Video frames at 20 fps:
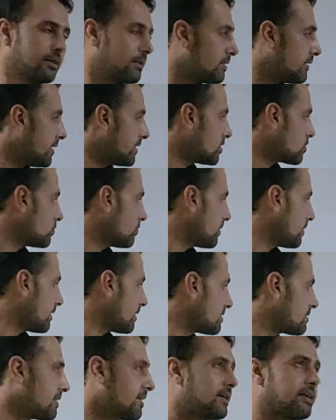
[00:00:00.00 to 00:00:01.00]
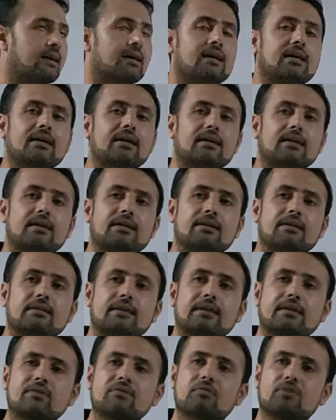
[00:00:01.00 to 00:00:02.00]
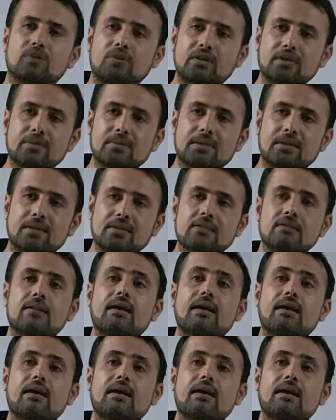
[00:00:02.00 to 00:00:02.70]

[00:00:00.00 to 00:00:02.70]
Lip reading: That's what I said earlier, that 40 minutes,